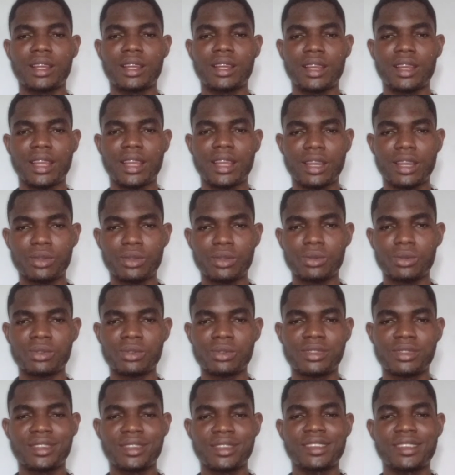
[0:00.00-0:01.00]
Ego,
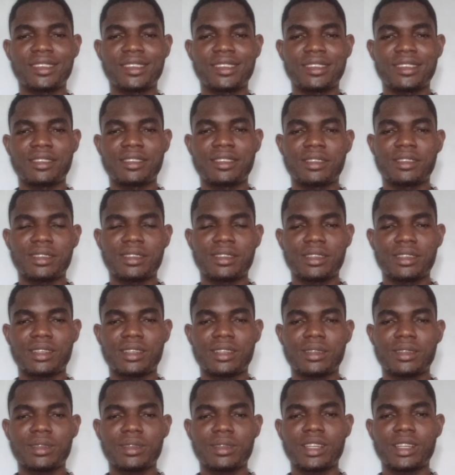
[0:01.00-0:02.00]

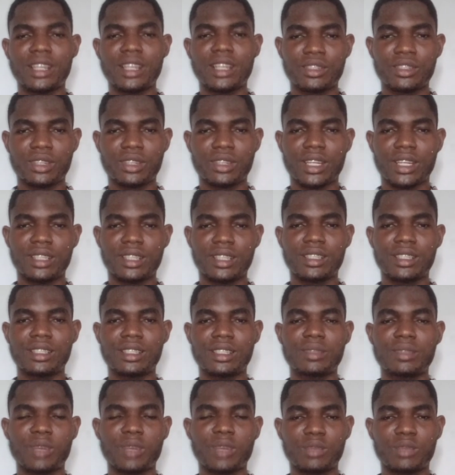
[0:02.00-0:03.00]
a lecturer in the
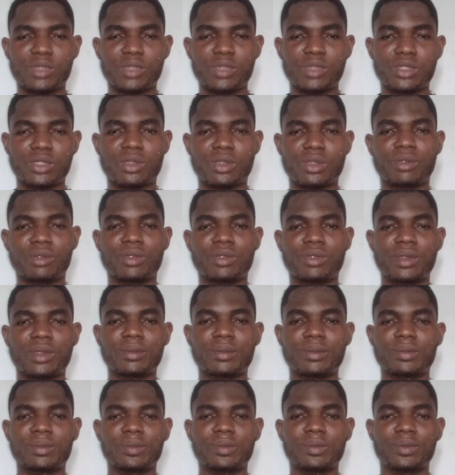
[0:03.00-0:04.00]
Department of
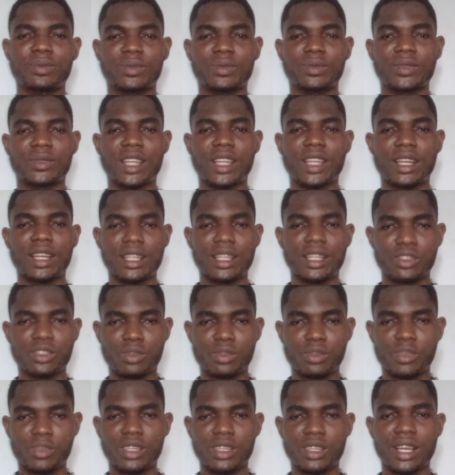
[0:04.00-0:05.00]

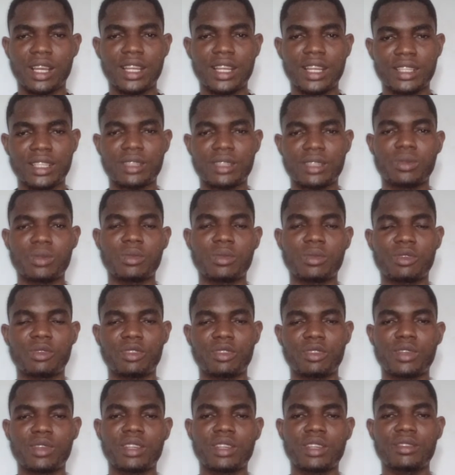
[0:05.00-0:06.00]
Anatomy, Alex Ekume
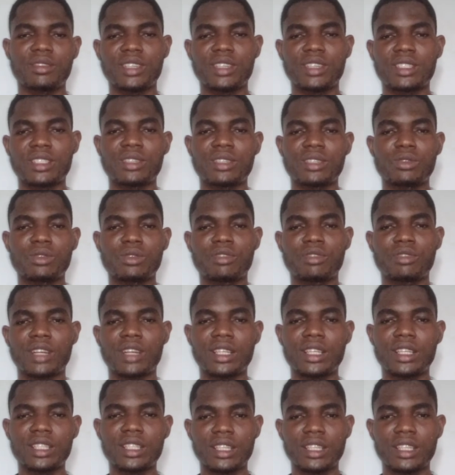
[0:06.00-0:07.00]
Federal University in
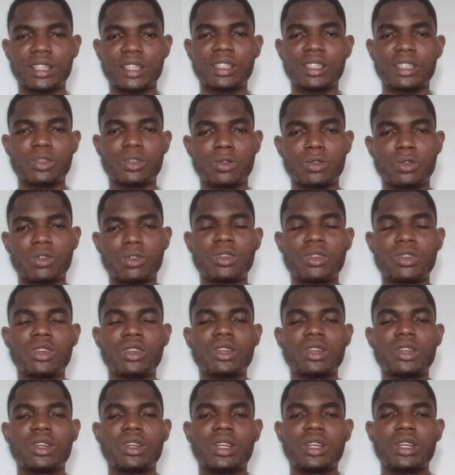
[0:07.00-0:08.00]
Dufalike, Iko.
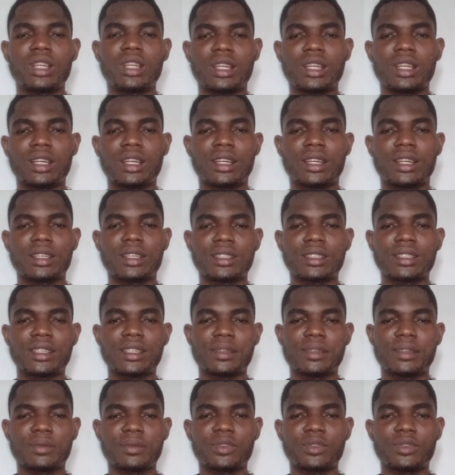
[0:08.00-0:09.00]

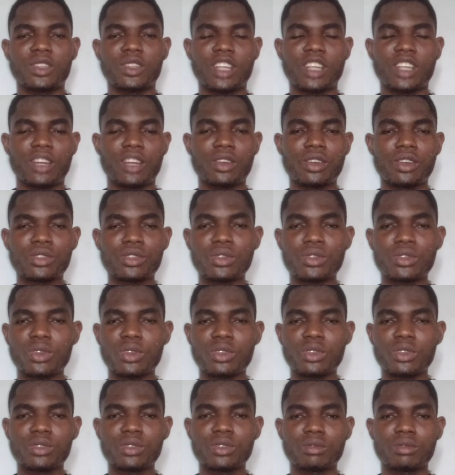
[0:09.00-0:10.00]
And you can
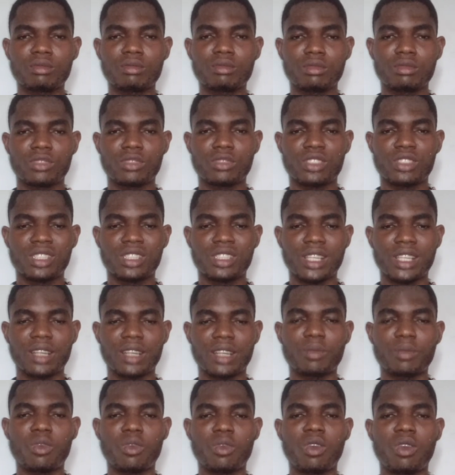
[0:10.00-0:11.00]
also
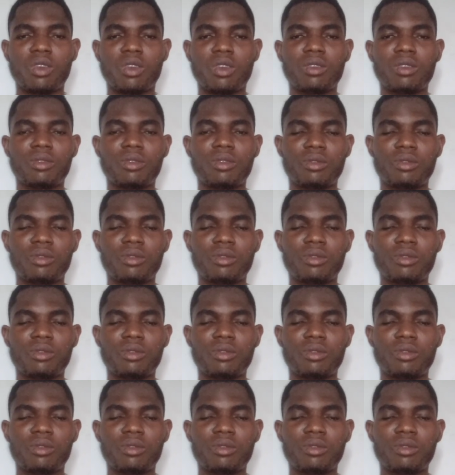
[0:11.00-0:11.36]
check more.